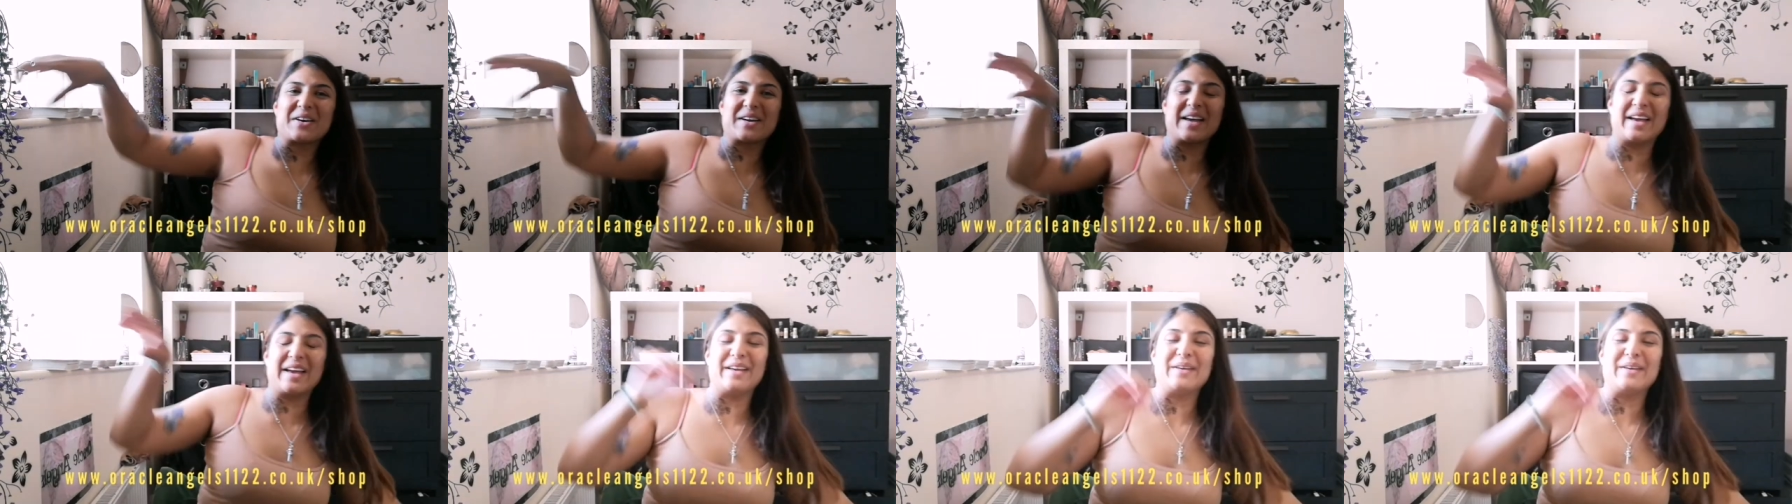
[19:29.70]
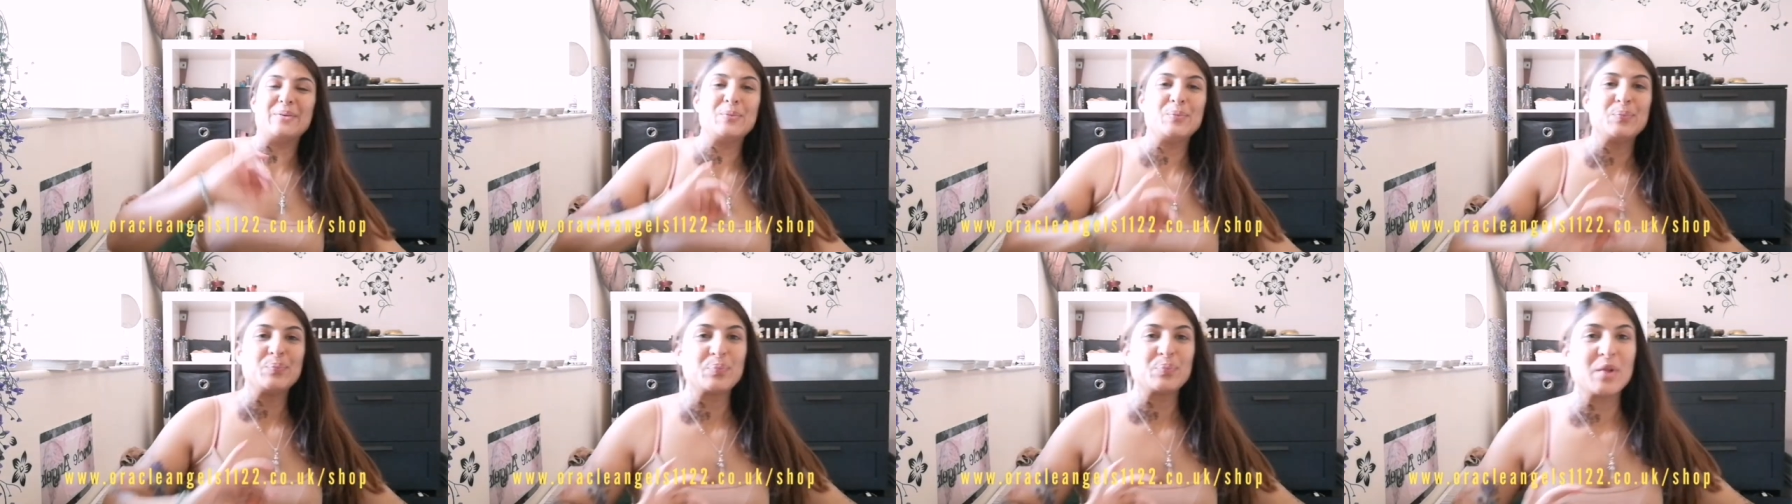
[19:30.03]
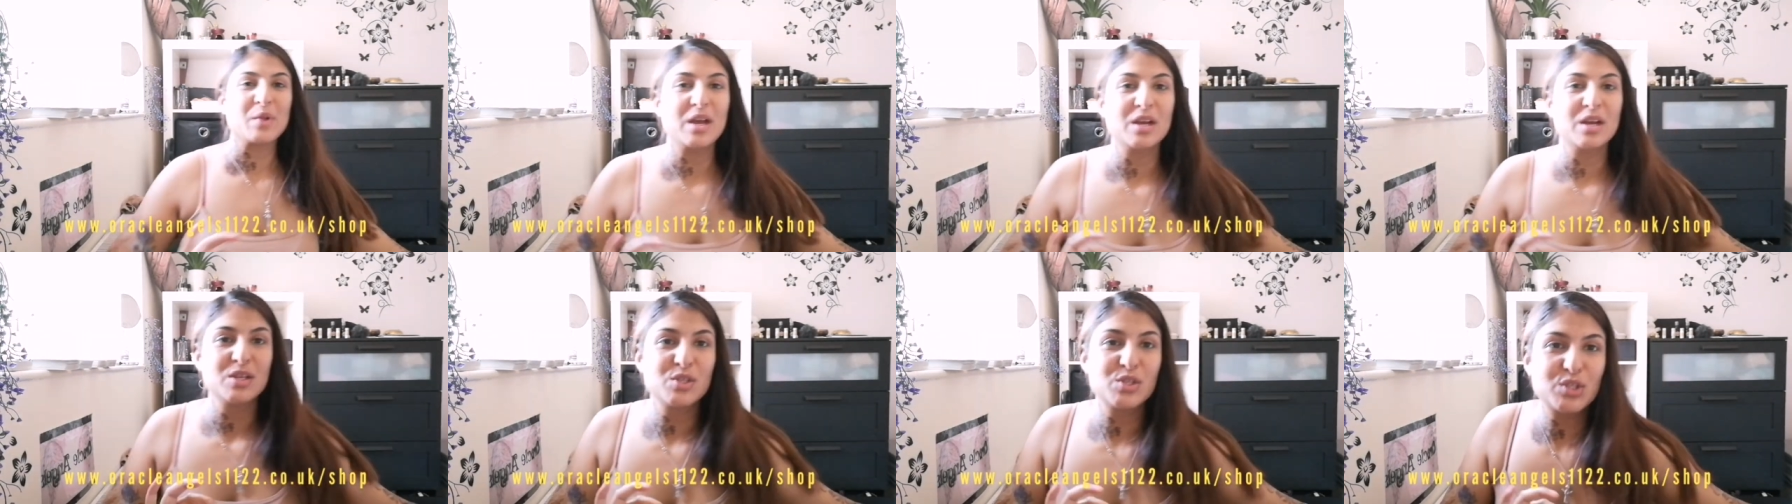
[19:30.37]
okay.
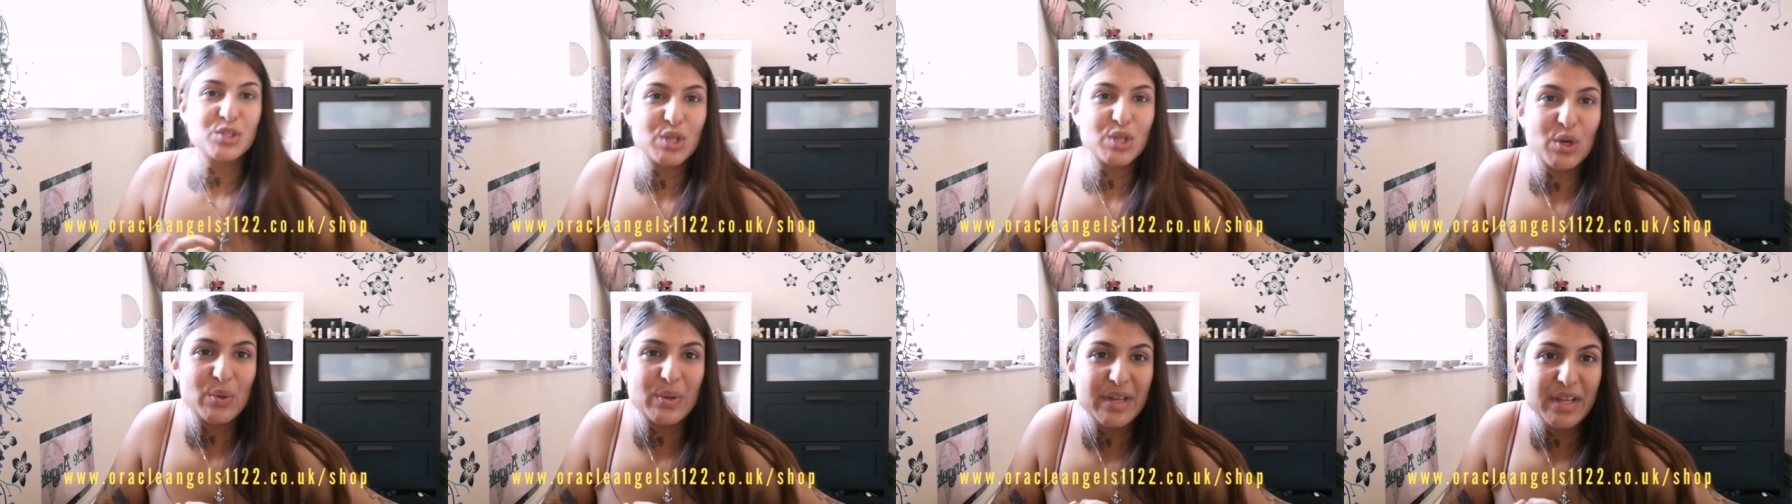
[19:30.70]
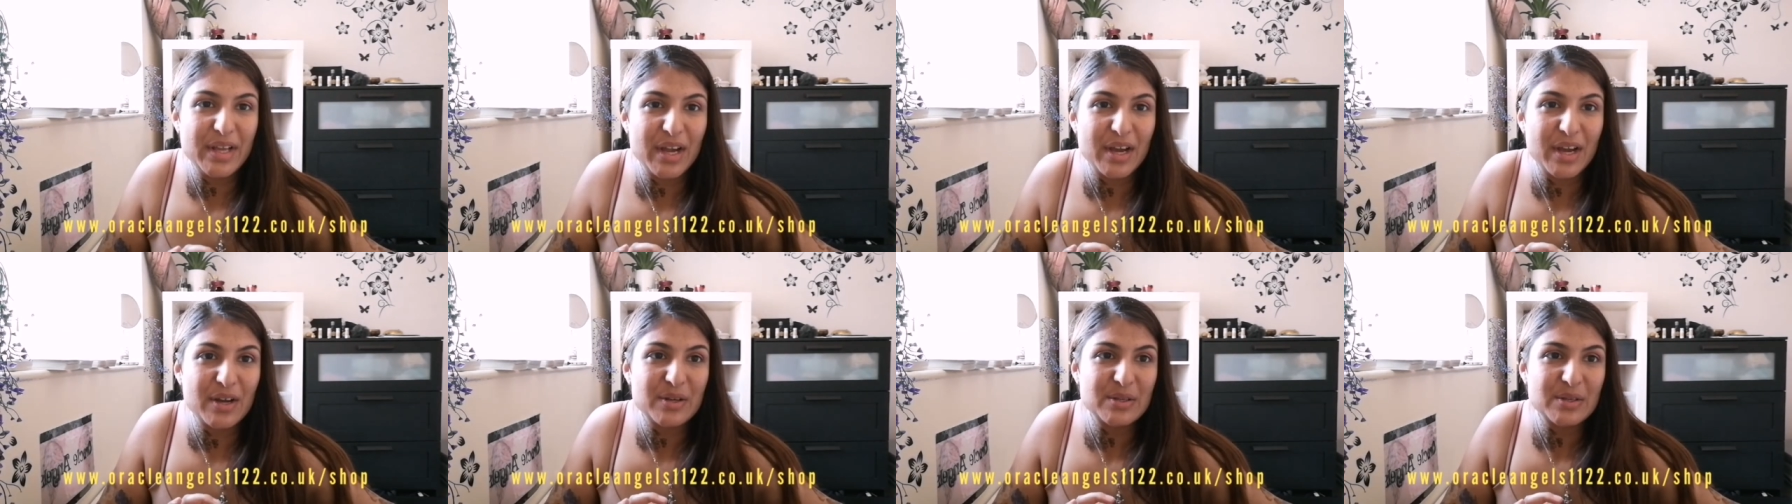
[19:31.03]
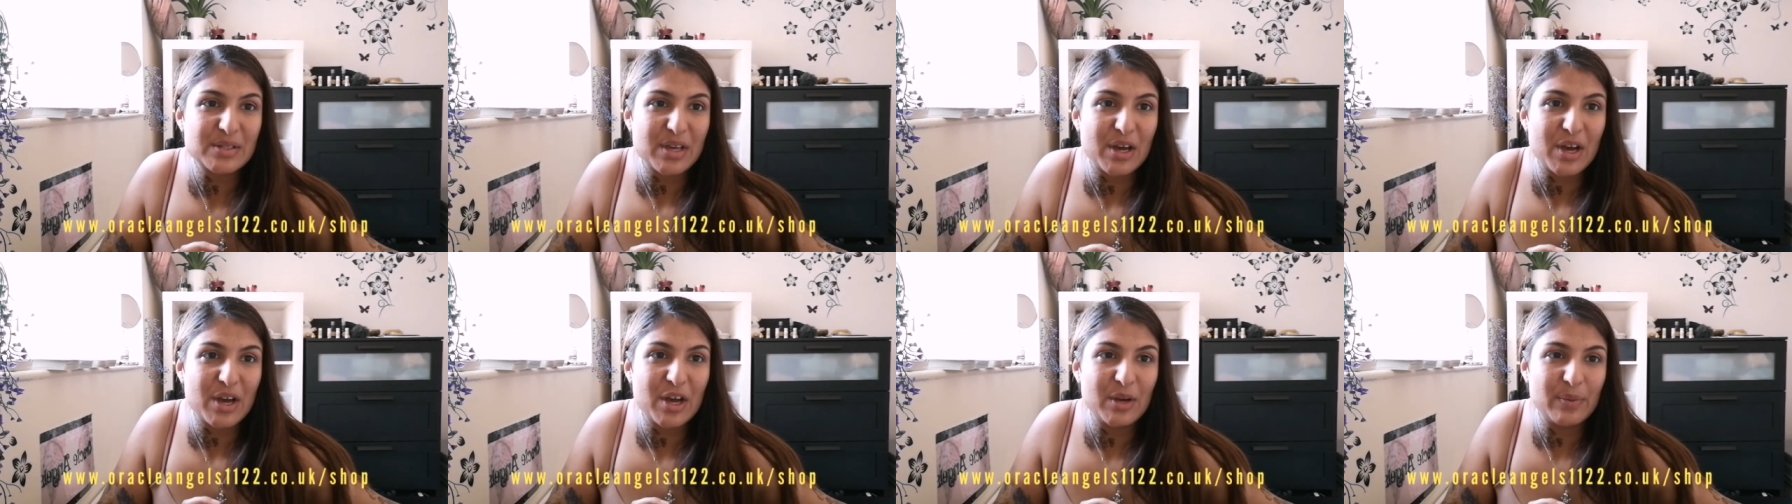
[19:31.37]
So,
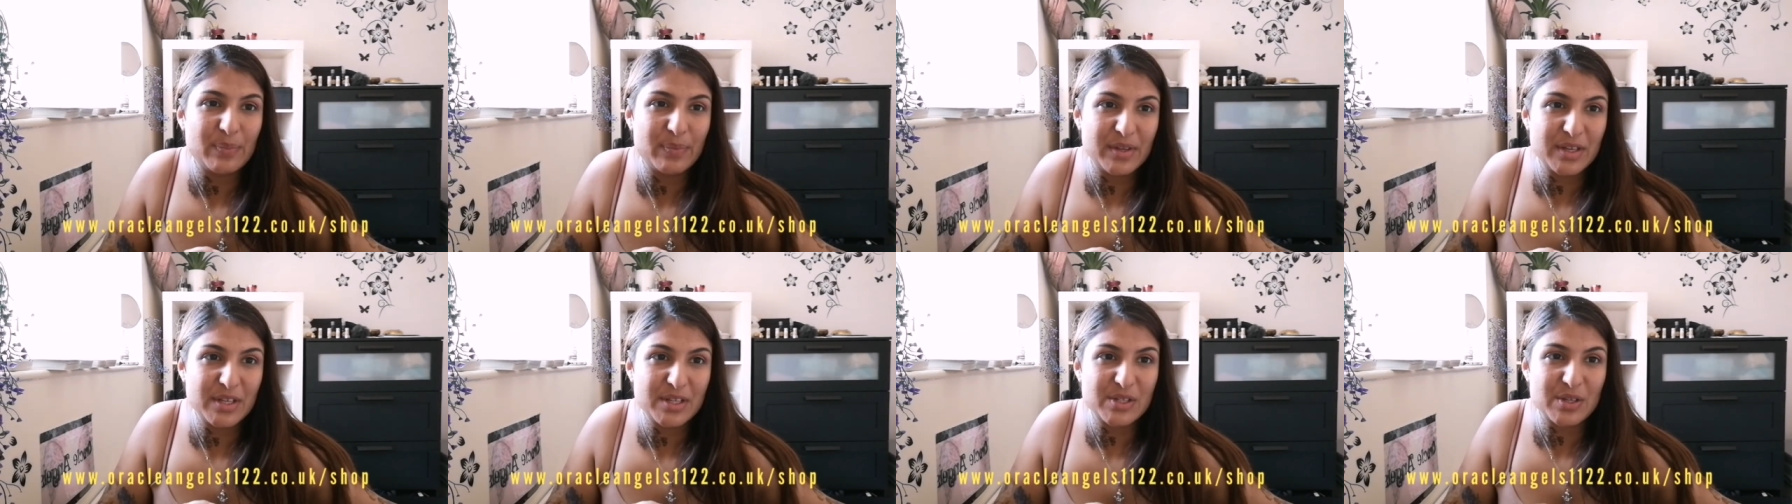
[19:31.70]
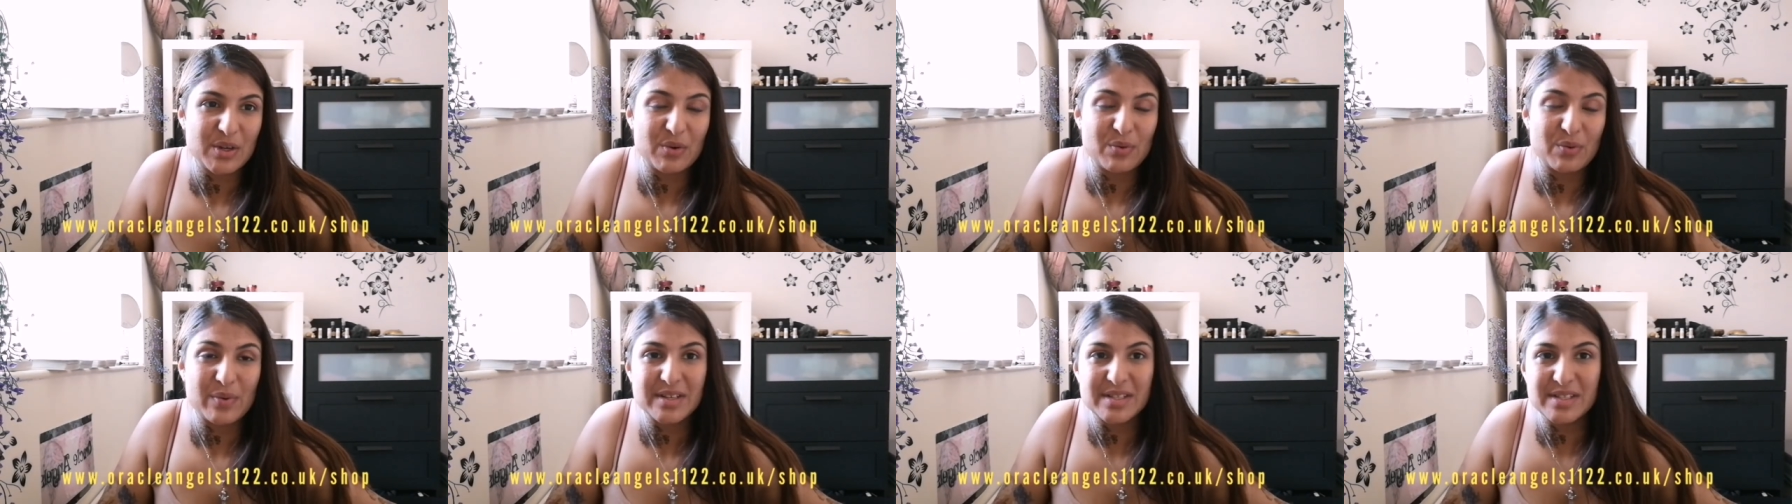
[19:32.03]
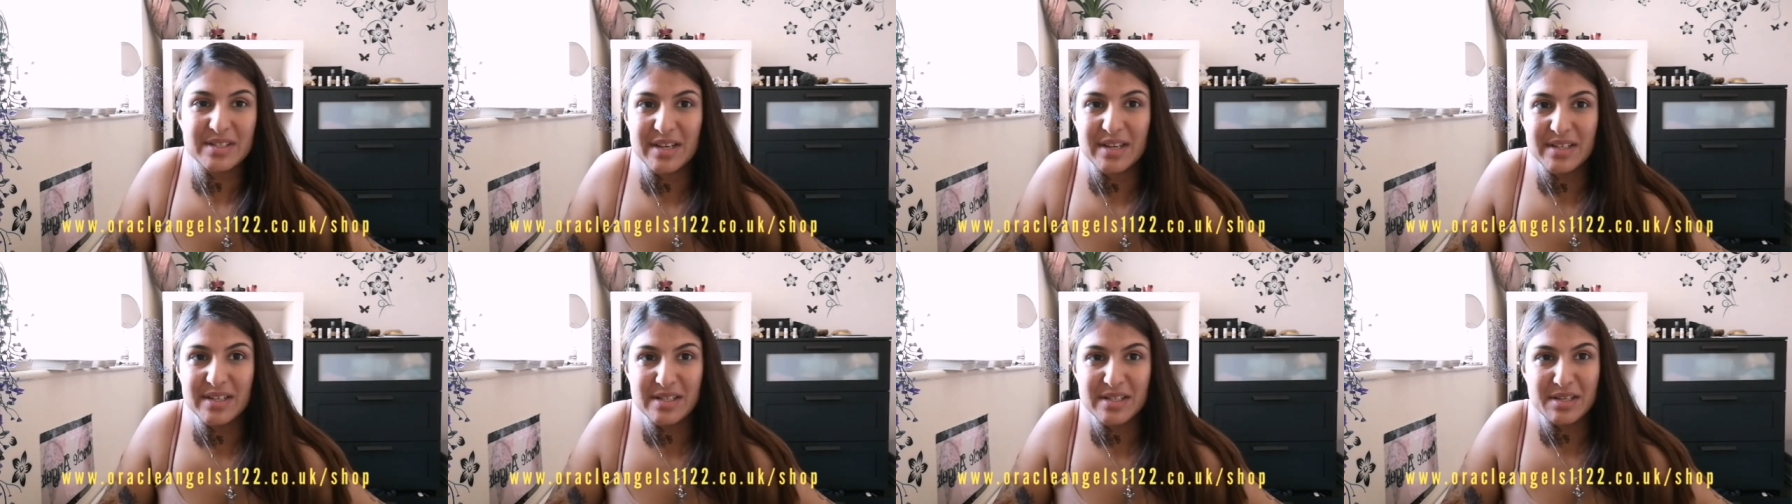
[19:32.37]
Leos, I hope this
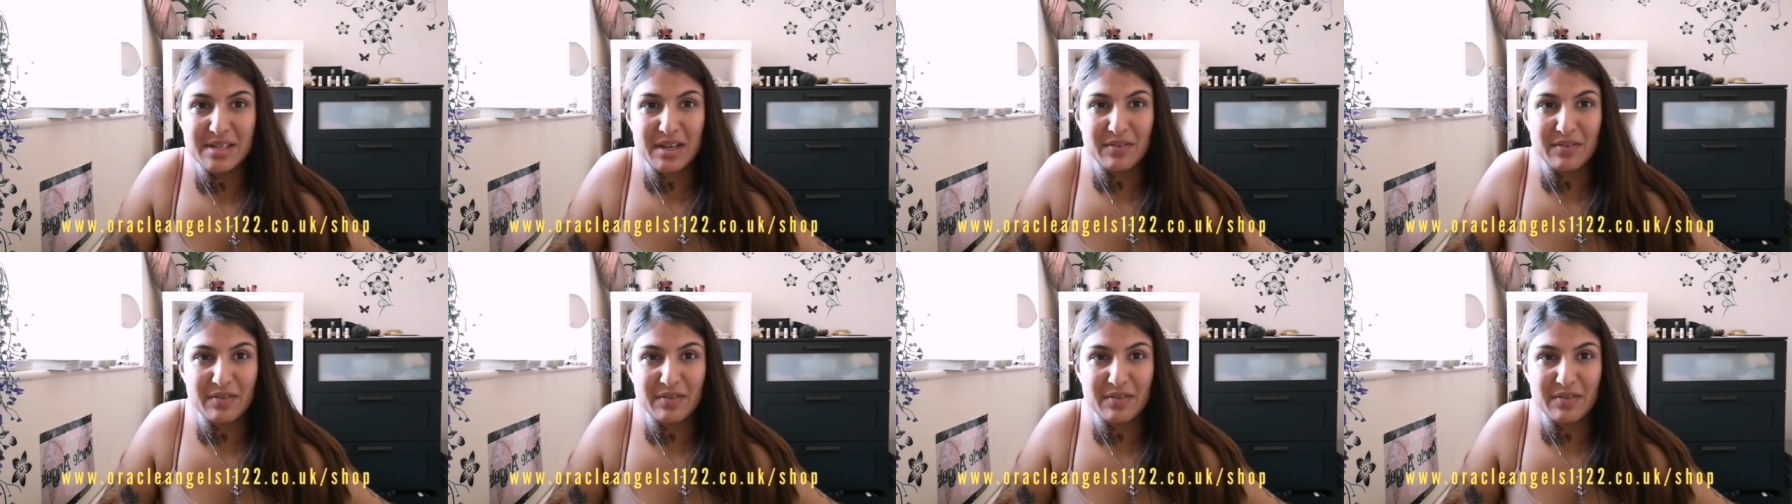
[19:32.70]
resonated.